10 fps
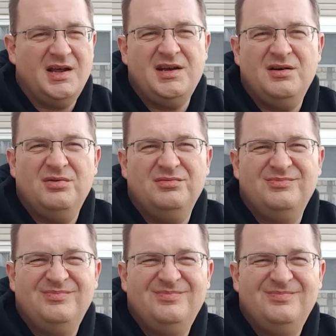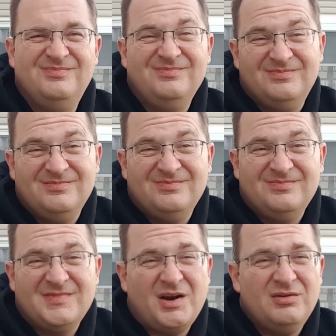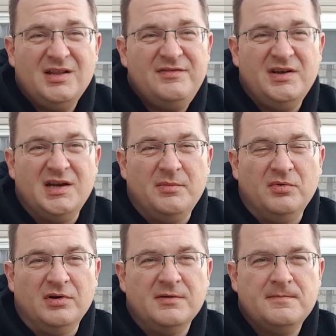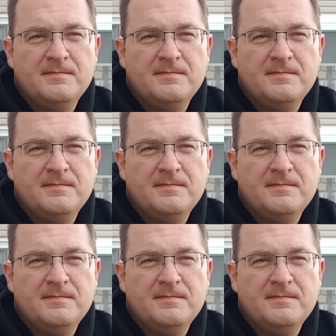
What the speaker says: I don't love it anymore.